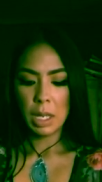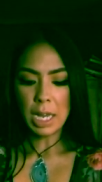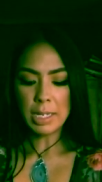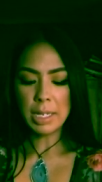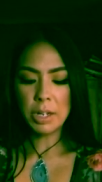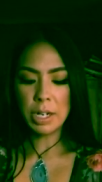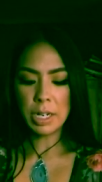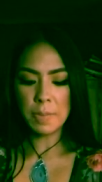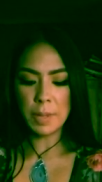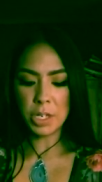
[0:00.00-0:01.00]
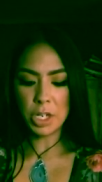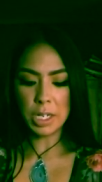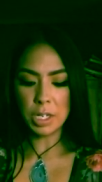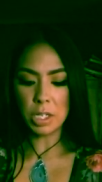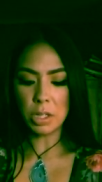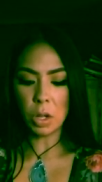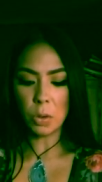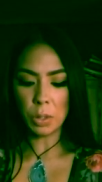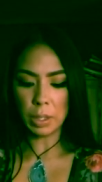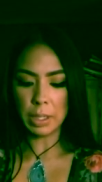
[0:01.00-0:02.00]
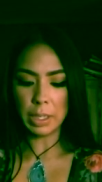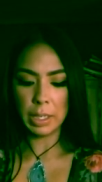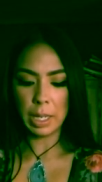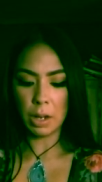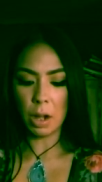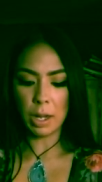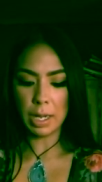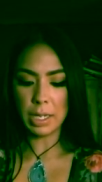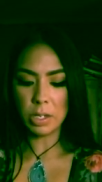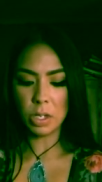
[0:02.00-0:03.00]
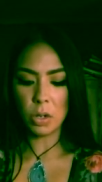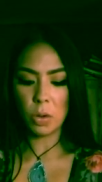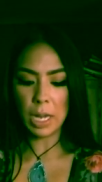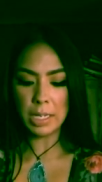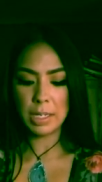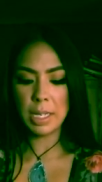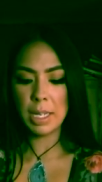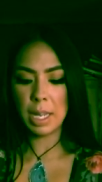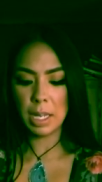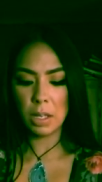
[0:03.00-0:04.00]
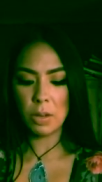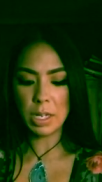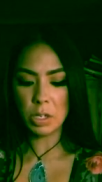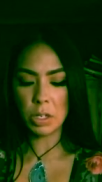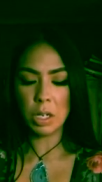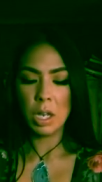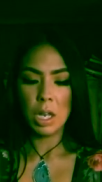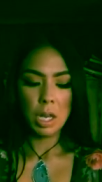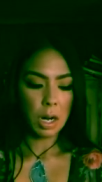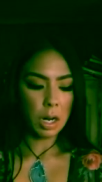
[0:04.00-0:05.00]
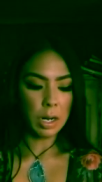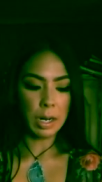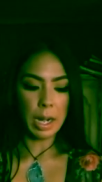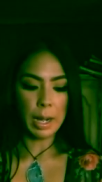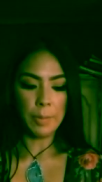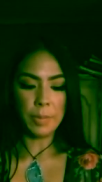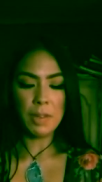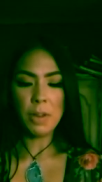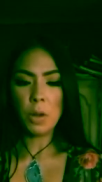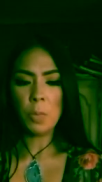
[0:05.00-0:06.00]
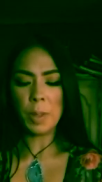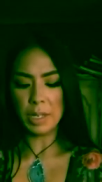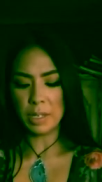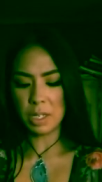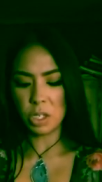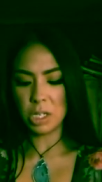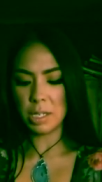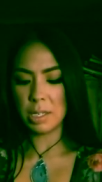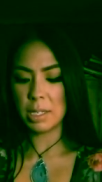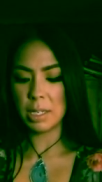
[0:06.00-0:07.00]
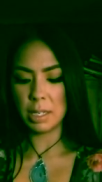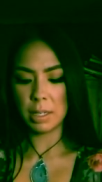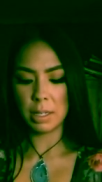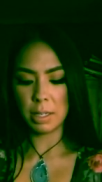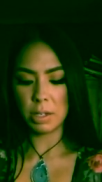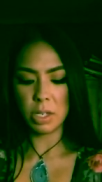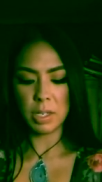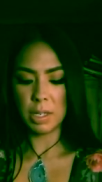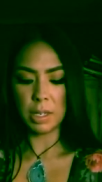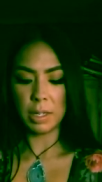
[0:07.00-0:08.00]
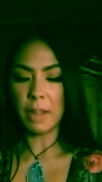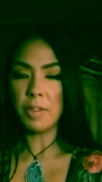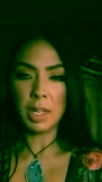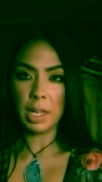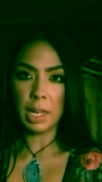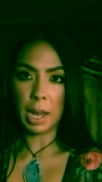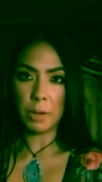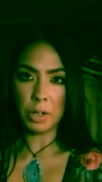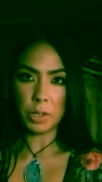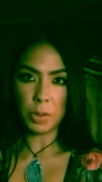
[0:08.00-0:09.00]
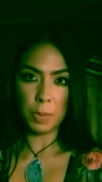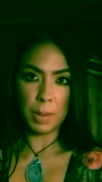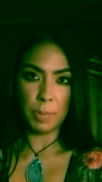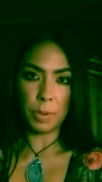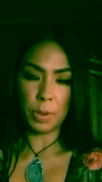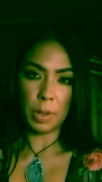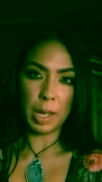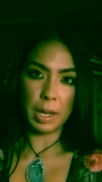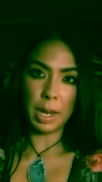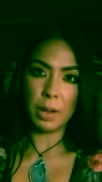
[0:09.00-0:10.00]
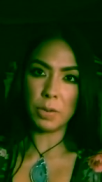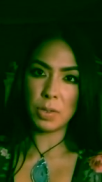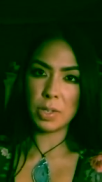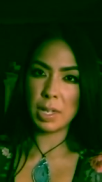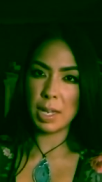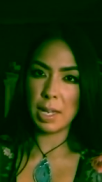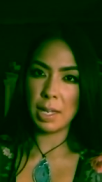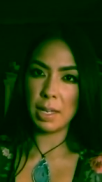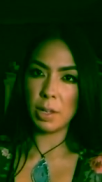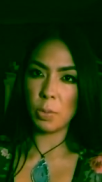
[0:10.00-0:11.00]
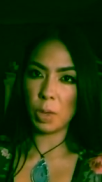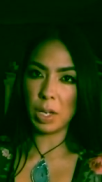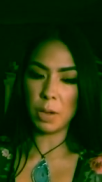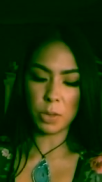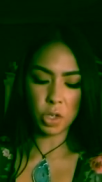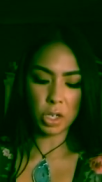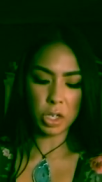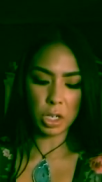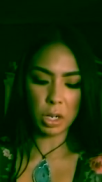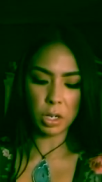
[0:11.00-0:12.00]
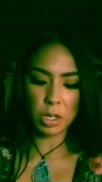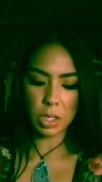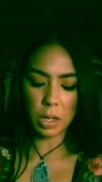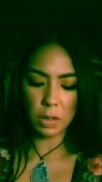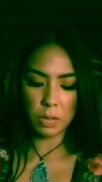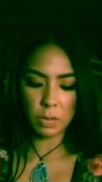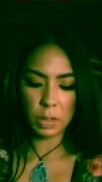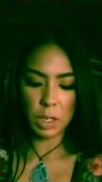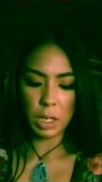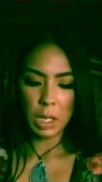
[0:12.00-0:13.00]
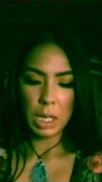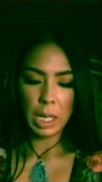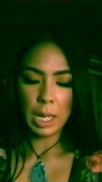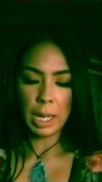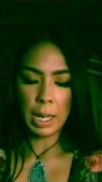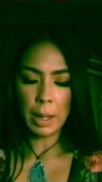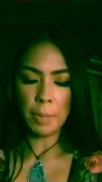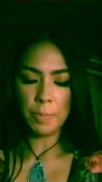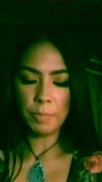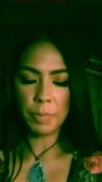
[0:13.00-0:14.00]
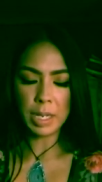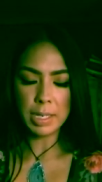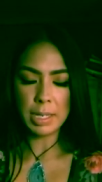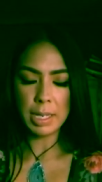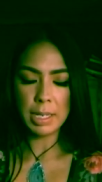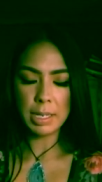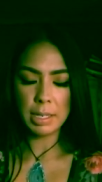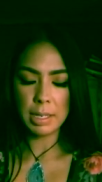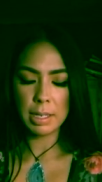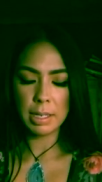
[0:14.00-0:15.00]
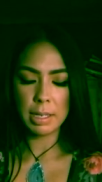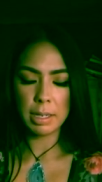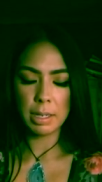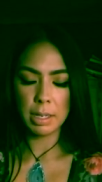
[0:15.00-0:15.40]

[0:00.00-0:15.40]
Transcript: I see your inhibitions lowered in August. So I see that you guys are, are um, even open to just just loving encounters with people and I don't see you putting a restriction on yourself. Um, Pisces.